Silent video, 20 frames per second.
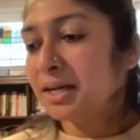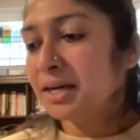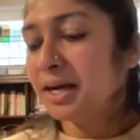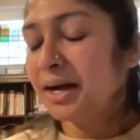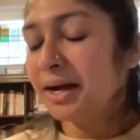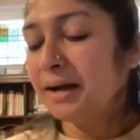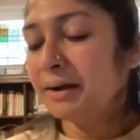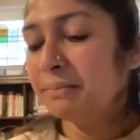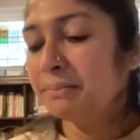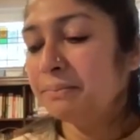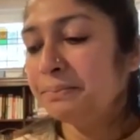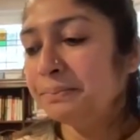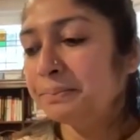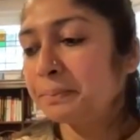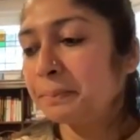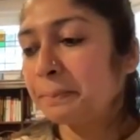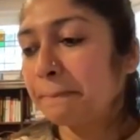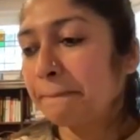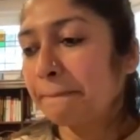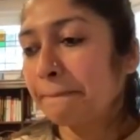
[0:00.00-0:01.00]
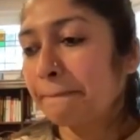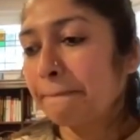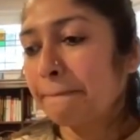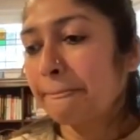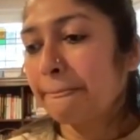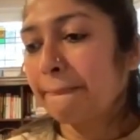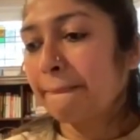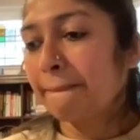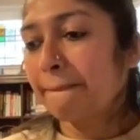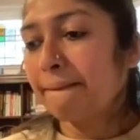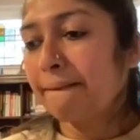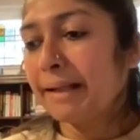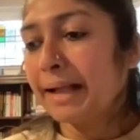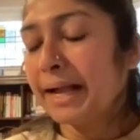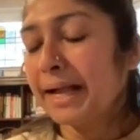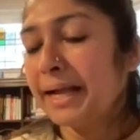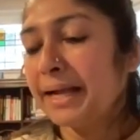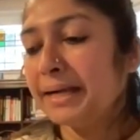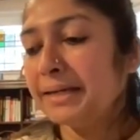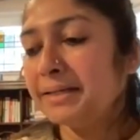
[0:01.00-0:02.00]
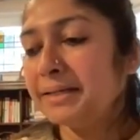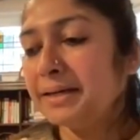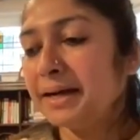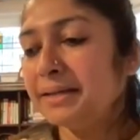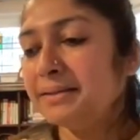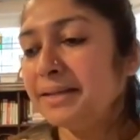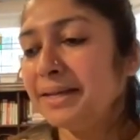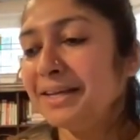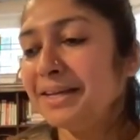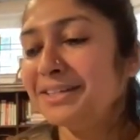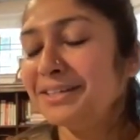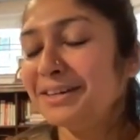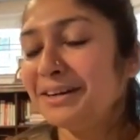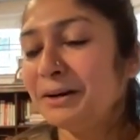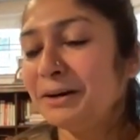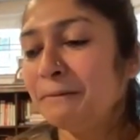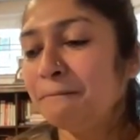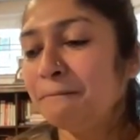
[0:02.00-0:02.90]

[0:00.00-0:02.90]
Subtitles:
And I think